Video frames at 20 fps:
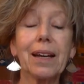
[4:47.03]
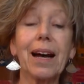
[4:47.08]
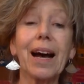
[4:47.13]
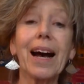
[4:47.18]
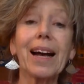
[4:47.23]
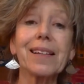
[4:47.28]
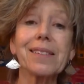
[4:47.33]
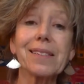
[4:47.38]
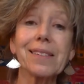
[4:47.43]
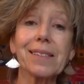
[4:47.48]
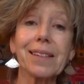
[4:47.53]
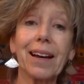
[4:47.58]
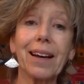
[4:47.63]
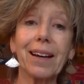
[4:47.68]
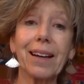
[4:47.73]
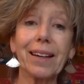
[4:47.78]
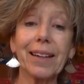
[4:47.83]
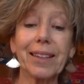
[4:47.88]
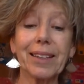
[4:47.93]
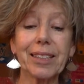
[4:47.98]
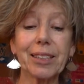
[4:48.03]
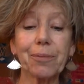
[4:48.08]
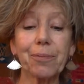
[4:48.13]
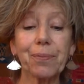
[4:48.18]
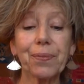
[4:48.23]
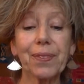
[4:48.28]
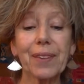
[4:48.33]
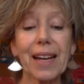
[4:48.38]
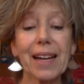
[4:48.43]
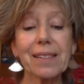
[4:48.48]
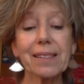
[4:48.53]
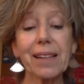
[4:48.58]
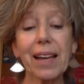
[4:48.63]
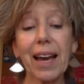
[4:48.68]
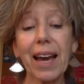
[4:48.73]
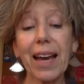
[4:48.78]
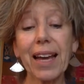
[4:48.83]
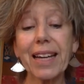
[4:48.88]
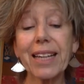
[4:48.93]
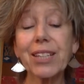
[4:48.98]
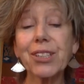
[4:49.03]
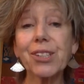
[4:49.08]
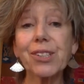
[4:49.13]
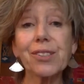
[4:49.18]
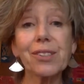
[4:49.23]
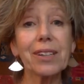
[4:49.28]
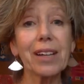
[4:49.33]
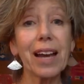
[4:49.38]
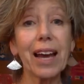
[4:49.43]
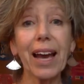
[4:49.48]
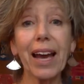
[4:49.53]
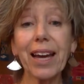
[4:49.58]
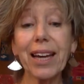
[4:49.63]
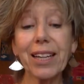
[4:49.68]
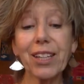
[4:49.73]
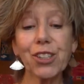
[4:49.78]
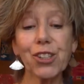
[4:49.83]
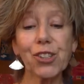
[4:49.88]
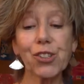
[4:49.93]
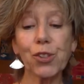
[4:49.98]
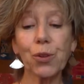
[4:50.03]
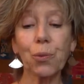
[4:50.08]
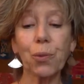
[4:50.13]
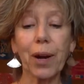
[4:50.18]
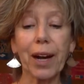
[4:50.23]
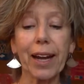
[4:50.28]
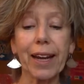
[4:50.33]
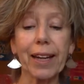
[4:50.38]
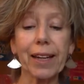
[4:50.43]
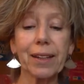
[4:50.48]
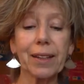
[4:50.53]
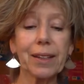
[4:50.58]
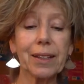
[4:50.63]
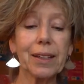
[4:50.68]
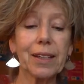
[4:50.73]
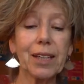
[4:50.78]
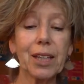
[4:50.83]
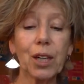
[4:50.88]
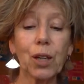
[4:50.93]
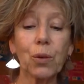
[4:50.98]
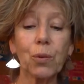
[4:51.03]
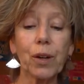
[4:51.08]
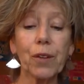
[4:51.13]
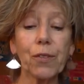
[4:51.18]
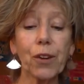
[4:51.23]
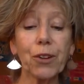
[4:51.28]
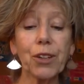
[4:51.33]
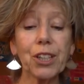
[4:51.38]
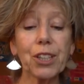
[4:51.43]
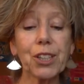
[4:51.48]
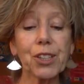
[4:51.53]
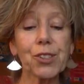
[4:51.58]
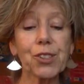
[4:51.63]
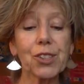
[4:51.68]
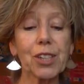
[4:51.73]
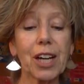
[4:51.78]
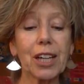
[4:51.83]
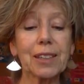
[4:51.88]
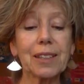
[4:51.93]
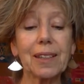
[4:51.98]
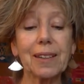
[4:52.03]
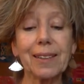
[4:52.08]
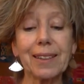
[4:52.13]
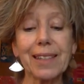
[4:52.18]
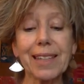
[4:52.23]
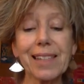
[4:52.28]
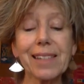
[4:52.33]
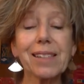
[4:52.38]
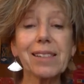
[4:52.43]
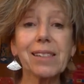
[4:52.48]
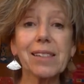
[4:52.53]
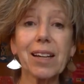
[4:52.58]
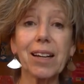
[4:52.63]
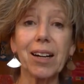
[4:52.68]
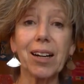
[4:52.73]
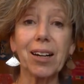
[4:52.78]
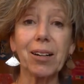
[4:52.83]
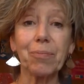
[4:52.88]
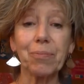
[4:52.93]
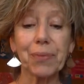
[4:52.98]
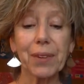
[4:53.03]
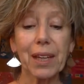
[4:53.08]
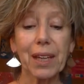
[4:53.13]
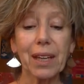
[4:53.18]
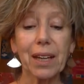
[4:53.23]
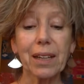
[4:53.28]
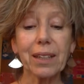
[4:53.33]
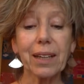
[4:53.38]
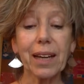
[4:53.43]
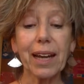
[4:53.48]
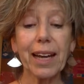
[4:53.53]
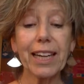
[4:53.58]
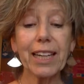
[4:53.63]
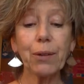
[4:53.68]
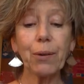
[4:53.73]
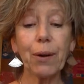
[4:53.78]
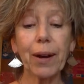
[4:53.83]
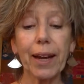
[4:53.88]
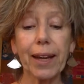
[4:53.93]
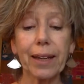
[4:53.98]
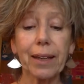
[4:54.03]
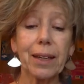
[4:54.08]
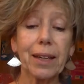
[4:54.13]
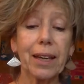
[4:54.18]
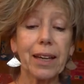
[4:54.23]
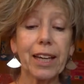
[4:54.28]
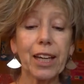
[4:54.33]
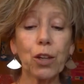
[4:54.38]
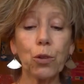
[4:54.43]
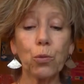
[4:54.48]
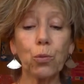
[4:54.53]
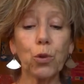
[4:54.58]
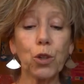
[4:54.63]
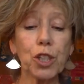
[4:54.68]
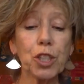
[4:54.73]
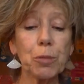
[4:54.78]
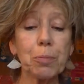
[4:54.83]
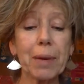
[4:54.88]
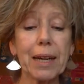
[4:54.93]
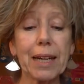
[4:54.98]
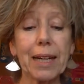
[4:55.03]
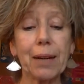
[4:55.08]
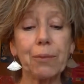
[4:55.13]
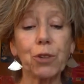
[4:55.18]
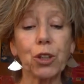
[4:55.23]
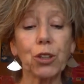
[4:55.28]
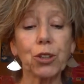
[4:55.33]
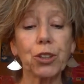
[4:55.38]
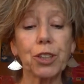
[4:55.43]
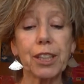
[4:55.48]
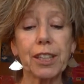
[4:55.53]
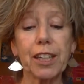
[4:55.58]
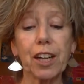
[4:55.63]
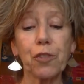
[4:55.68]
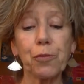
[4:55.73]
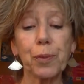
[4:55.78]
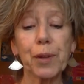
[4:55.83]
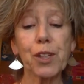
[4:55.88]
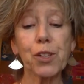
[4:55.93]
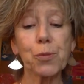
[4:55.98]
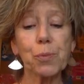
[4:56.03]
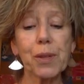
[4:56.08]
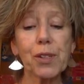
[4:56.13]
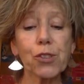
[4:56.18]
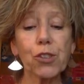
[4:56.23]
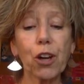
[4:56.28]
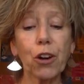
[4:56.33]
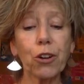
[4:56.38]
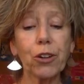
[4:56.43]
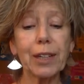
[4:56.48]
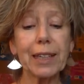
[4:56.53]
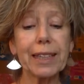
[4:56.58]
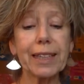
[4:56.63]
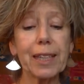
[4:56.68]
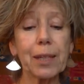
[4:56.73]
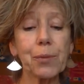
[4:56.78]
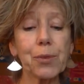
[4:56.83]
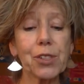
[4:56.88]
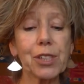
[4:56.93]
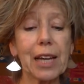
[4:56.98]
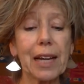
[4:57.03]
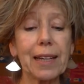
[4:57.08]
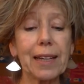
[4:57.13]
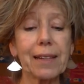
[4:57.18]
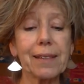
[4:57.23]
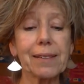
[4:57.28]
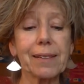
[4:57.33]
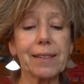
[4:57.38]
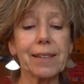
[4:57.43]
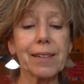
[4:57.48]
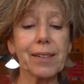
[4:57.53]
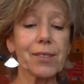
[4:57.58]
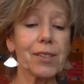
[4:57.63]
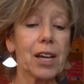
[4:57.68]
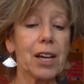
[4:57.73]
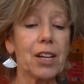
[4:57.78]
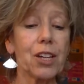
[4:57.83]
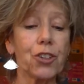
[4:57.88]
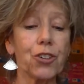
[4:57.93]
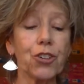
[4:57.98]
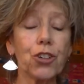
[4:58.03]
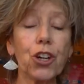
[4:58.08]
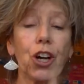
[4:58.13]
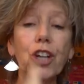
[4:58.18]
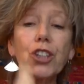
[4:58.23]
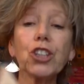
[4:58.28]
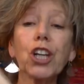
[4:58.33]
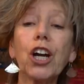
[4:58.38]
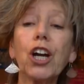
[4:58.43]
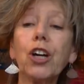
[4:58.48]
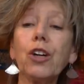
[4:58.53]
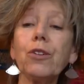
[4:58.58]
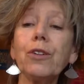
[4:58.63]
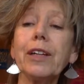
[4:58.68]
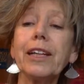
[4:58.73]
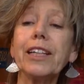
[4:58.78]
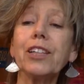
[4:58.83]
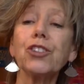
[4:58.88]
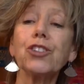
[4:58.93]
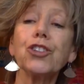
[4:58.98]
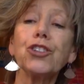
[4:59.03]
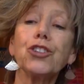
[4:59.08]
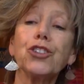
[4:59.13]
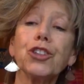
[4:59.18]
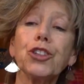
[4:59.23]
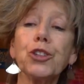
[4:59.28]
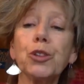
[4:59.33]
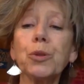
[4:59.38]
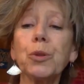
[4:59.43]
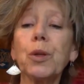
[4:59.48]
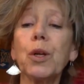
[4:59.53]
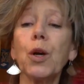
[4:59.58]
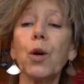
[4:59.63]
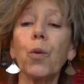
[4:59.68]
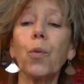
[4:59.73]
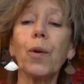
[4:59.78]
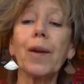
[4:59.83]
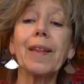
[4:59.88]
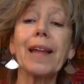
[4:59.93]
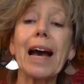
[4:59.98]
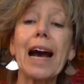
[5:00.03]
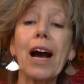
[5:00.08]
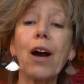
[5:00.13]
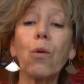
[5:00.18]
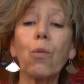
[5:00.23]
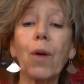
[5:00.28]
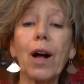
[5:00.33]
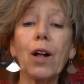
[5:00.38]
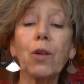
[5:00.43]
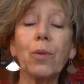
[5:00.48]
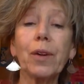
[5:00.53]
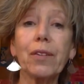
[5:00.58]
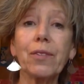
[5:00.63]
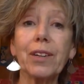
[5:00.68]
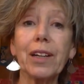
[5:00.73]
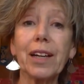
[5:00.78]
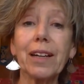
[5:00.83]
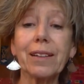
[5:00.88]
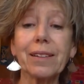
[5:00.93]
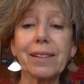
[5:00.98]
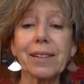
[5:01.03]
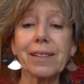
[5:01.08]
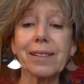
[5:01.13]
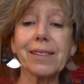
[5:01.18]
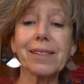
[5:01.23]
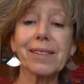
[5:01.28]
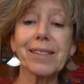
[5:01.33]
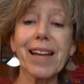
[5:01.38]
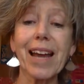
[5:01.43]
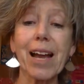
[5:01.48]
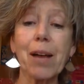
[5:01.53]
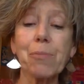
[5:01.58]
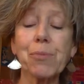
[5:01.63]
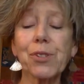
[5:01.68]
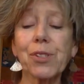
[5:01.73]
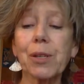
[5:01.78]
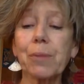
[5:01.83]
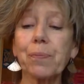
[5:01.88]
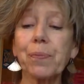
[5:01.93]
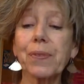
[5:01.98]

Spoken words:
I sighed. That's ages and ages away. We've only just started this term, and anyway, it would mean I'm not good enough because Miss Coralie keeps telling us that it's not only to do with how well we've learned the steps,